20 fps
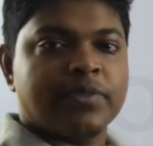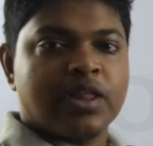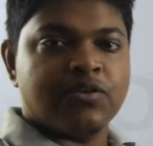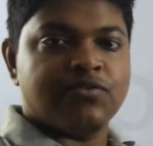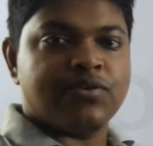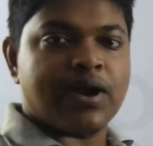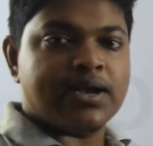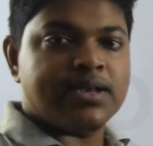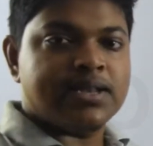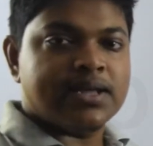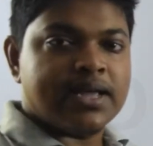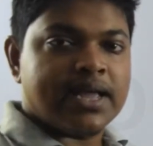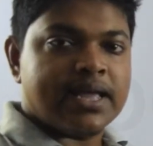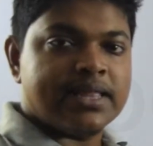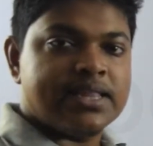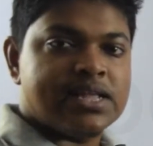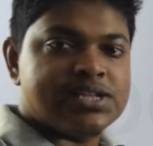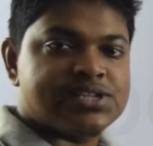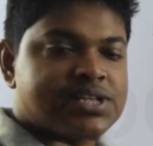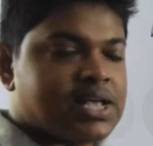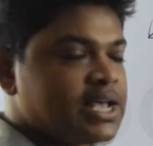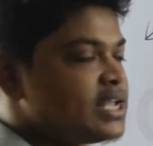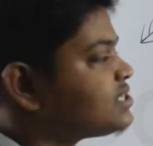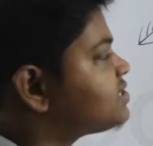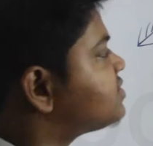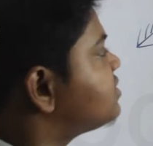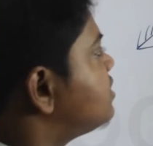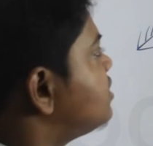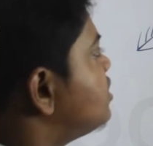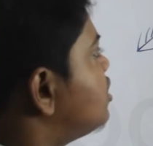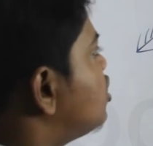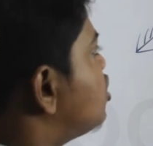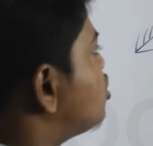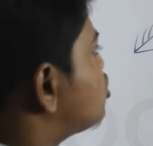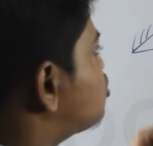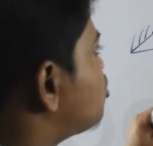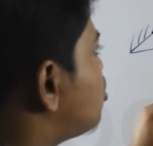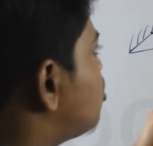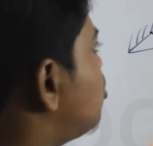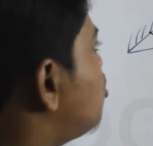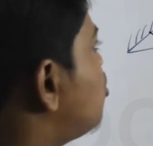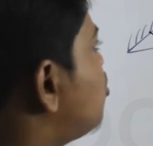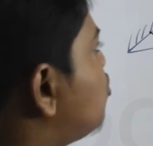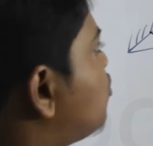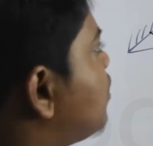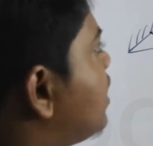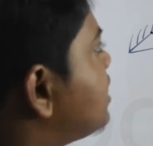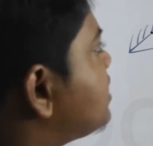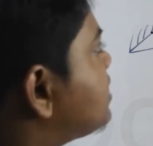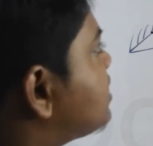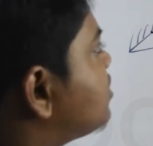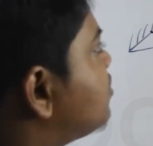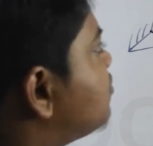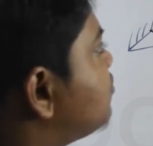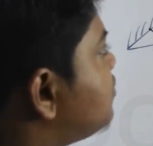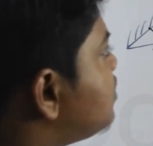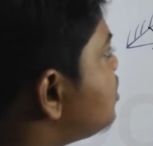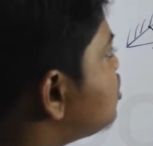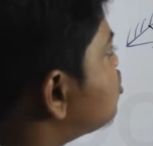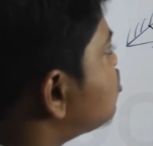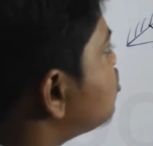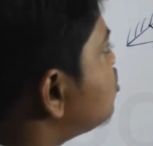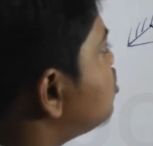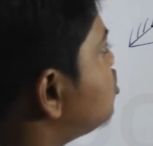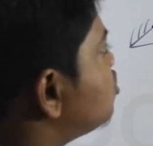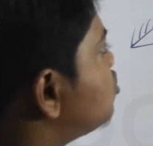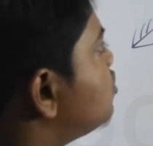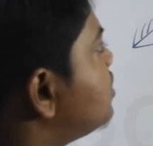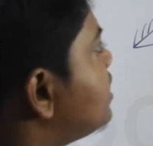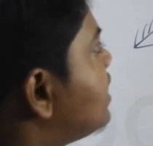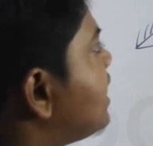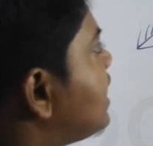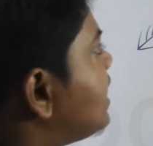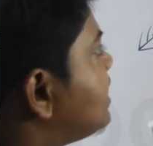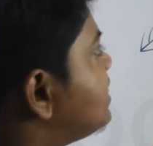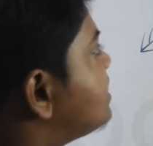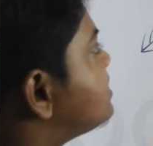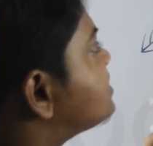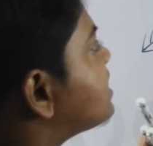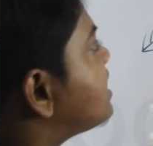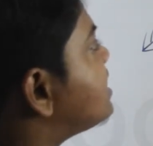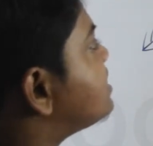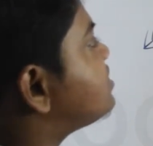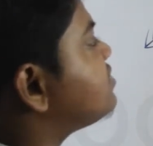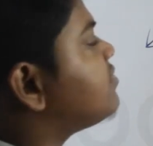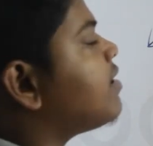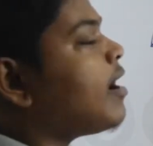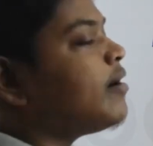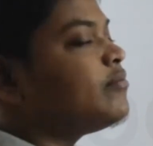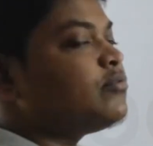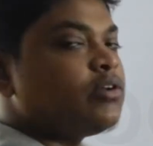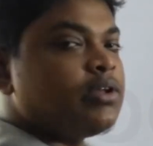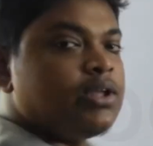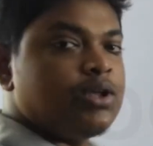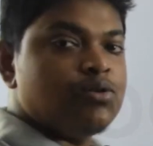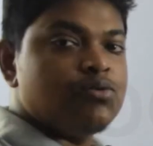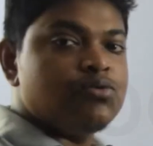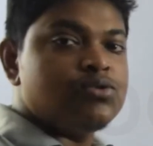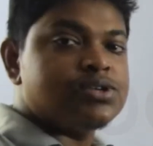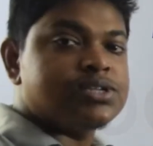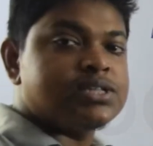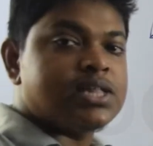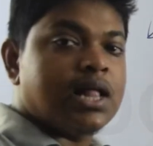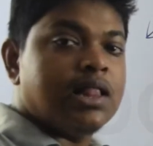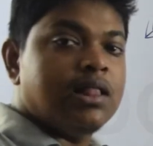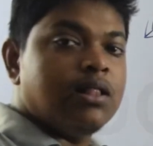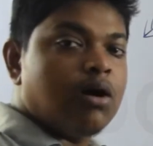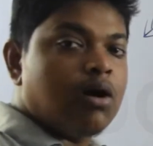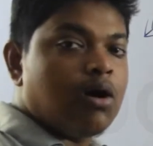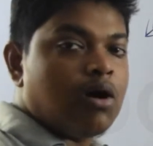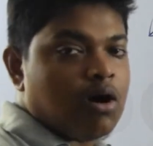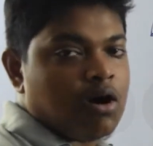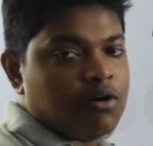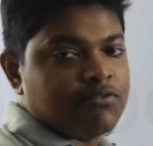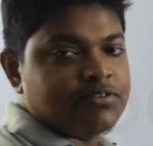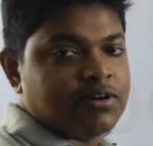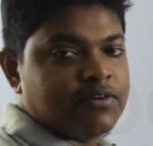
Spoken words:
right? In this case, so what we should do in this case, you have to use the law of